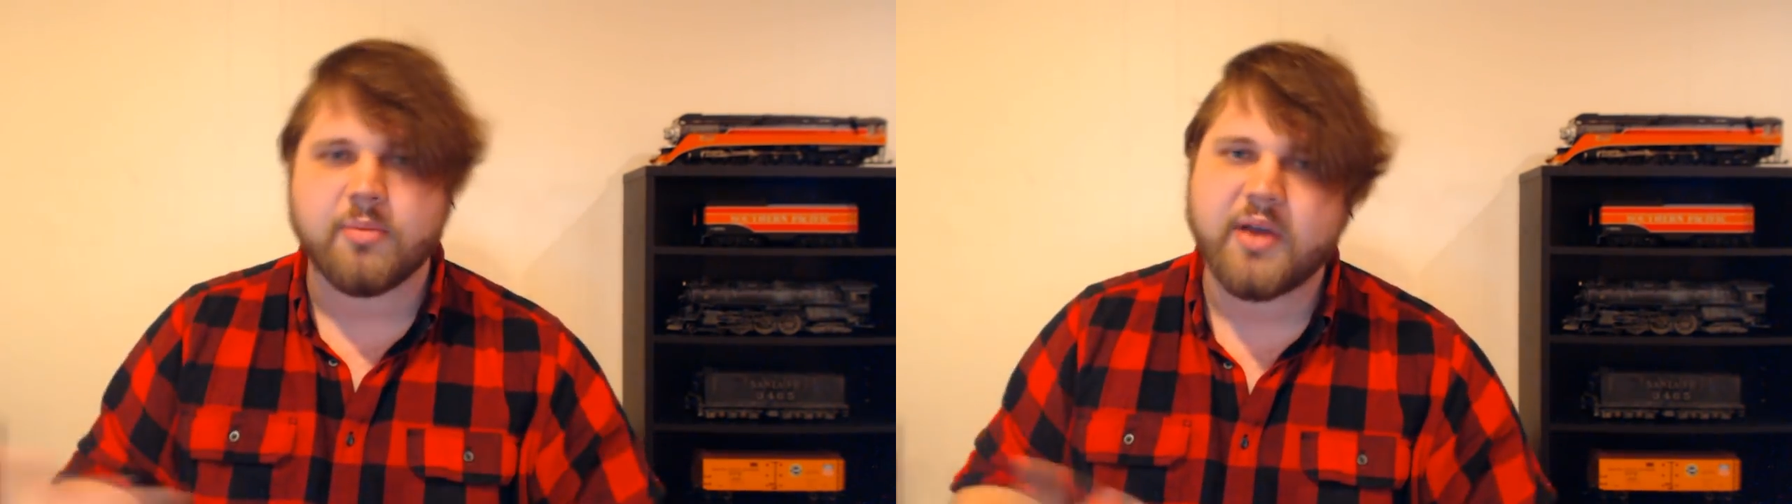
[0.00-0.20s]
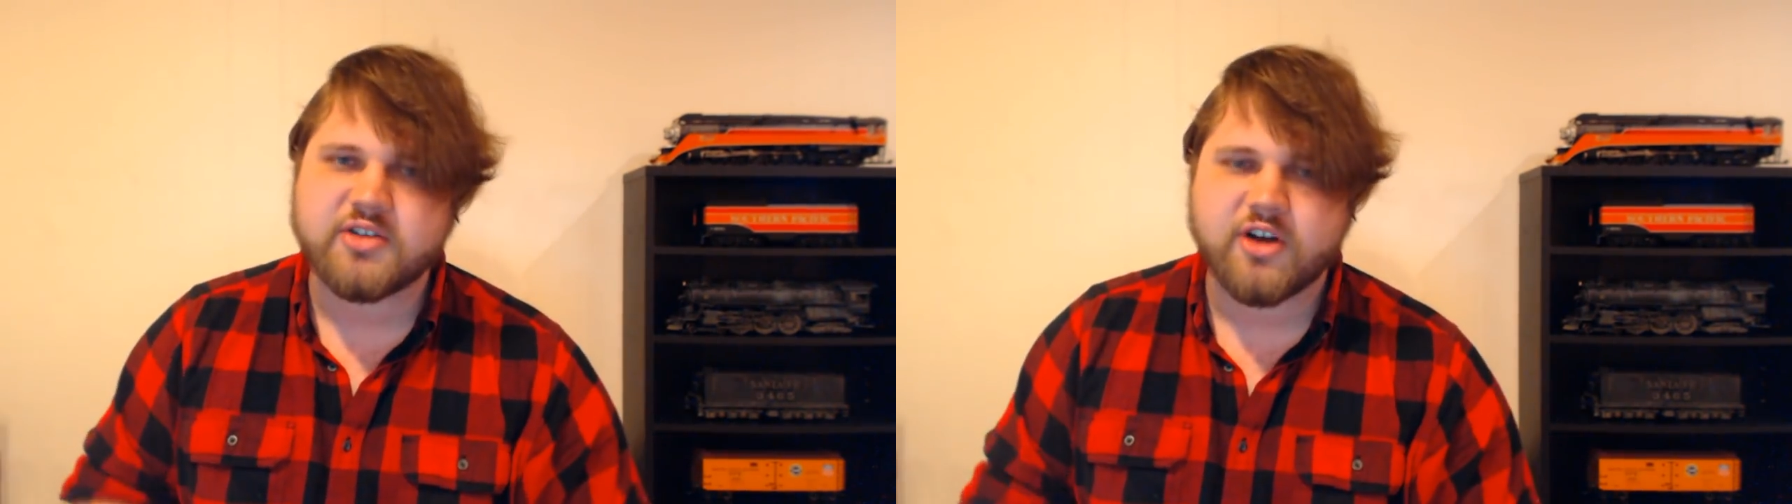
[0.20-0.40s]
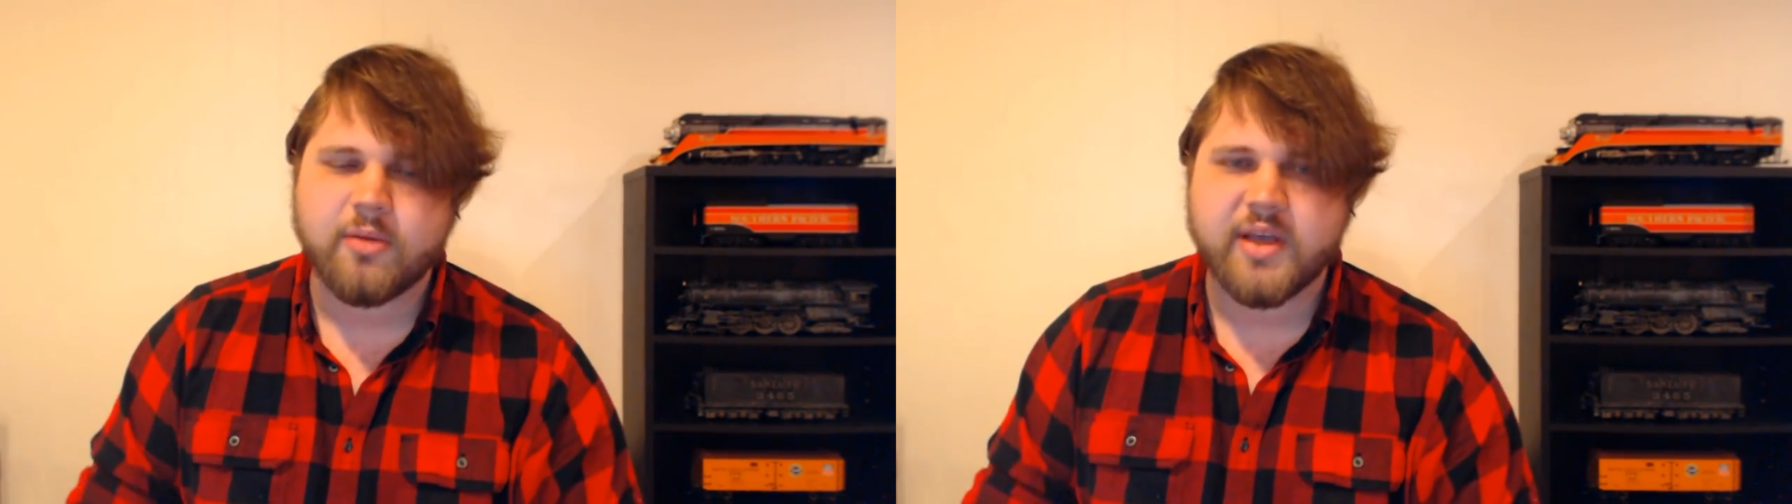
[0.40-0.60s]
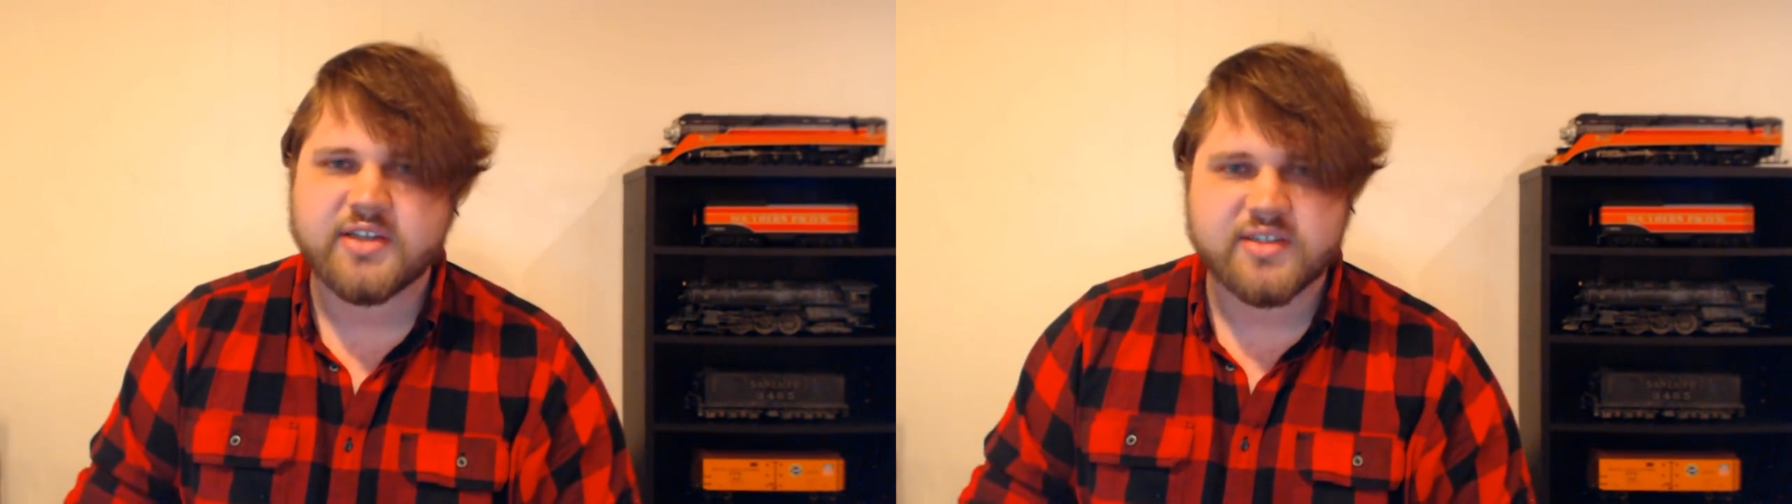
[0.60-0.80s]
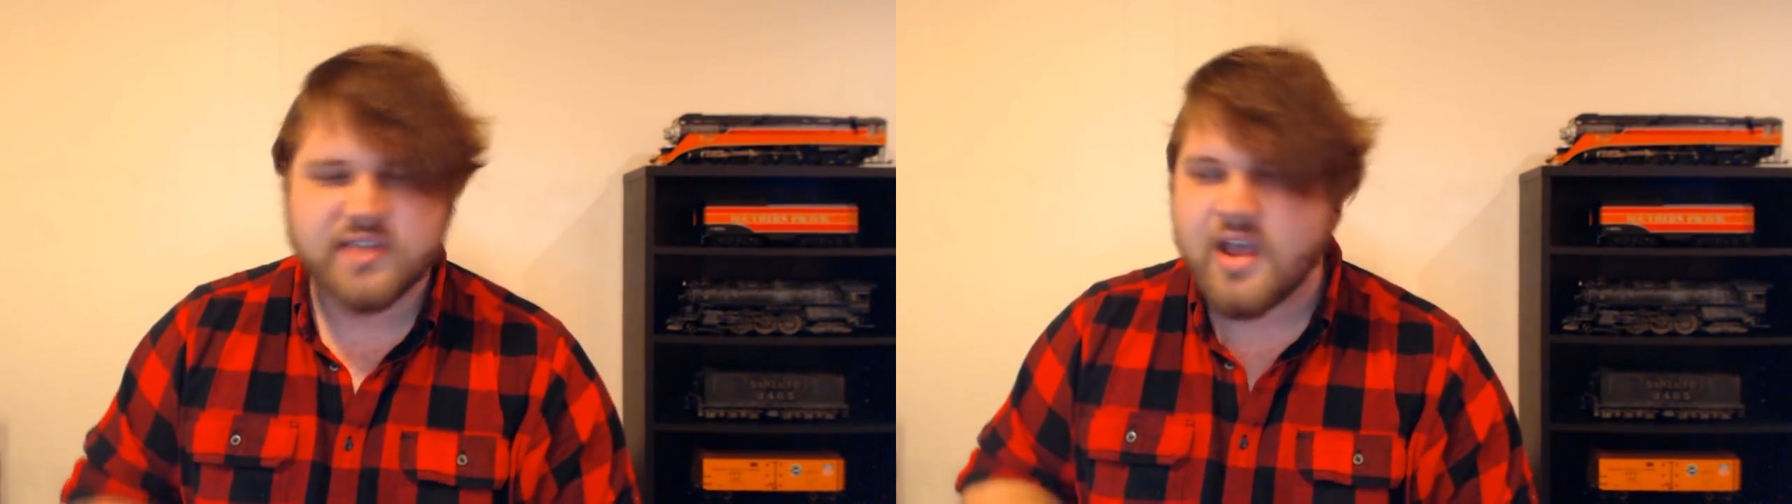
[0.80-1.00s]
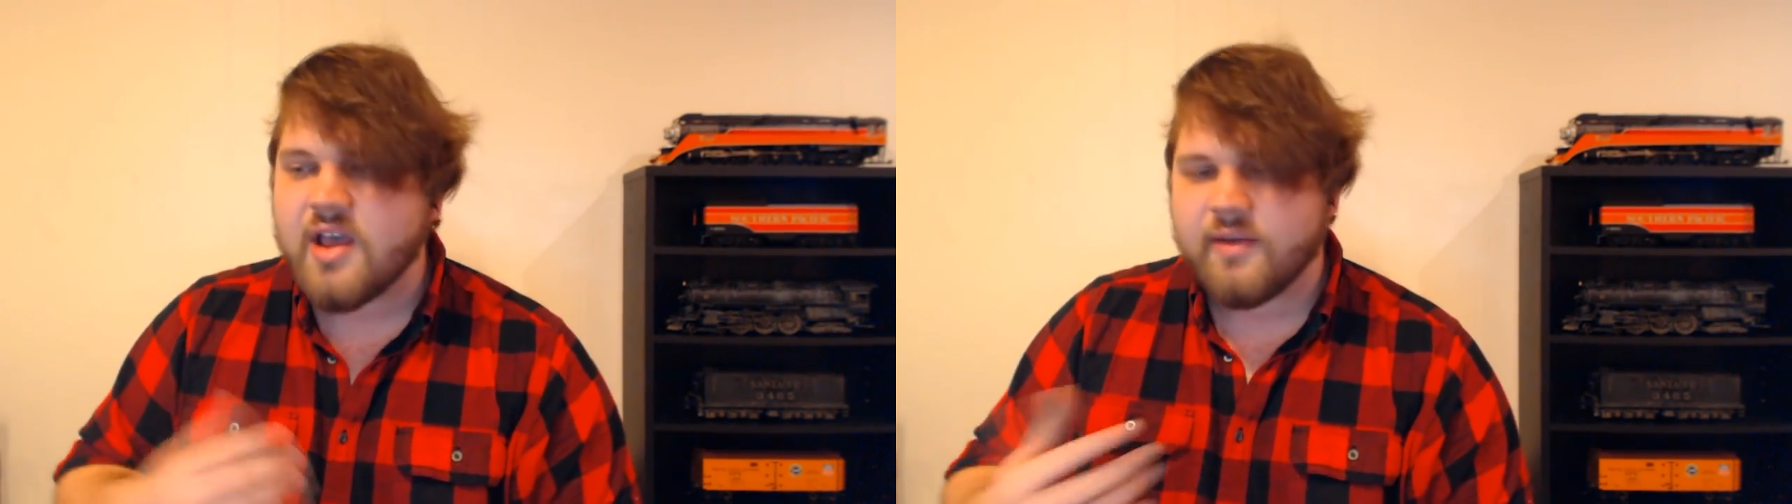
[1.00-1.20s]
and Patreon pages.